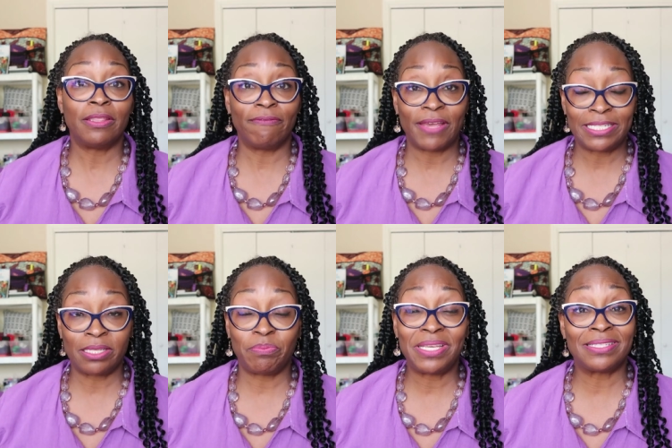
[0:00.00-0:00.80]
the
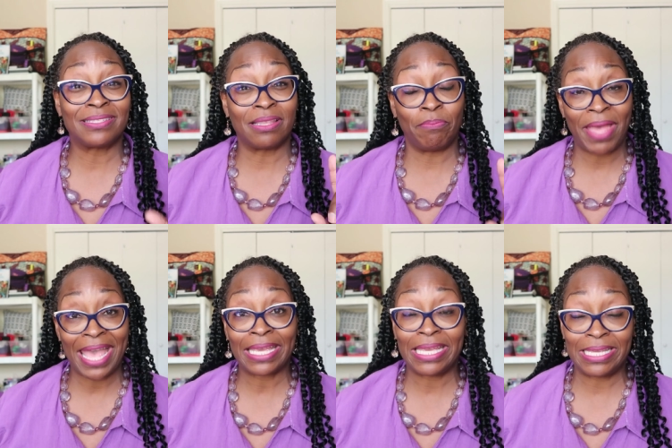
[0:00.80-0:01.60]
facing pieces the
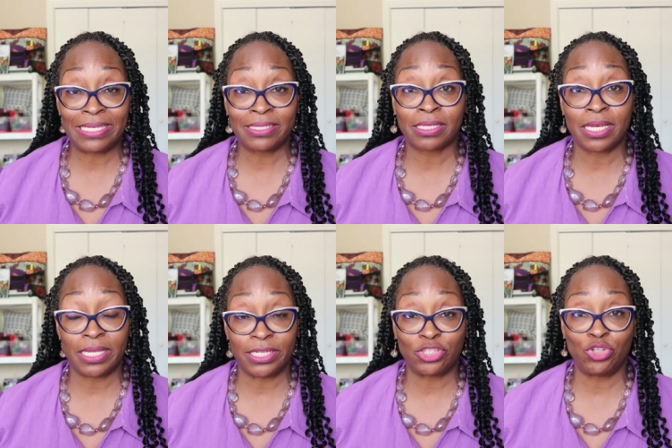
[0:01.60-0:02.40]
back is
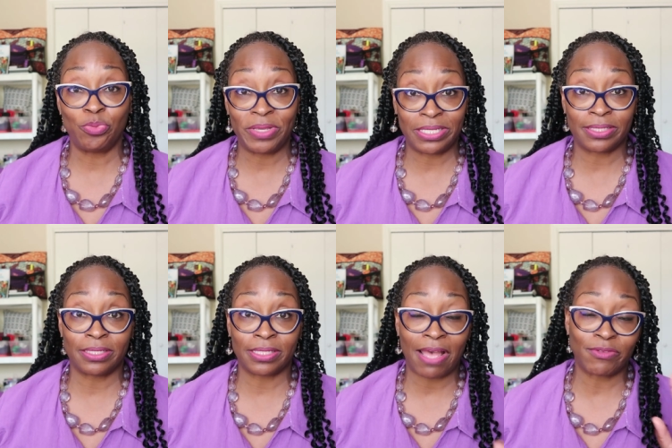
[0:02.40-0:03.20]
cut in two
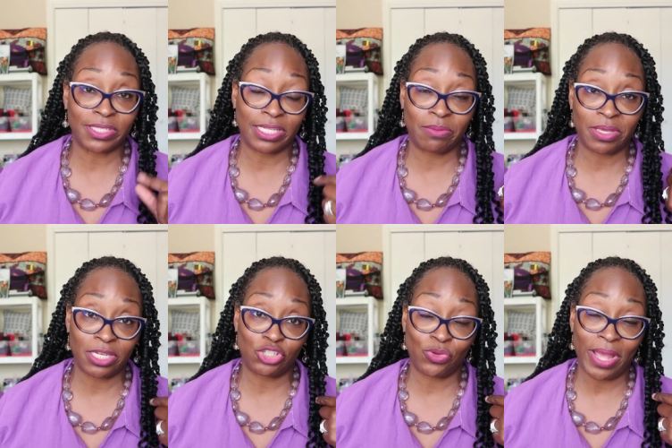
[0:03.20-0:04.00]
pieces obviously
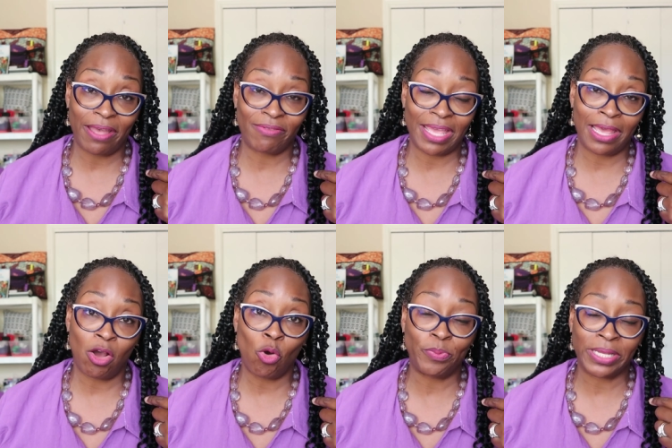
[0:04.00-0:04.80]
because you have that
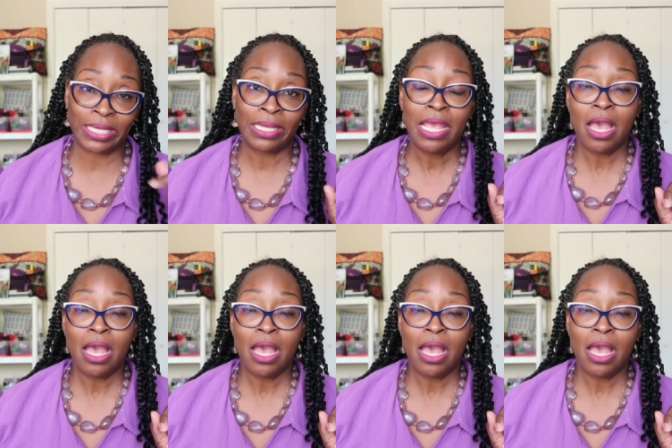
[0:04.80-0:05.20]
opening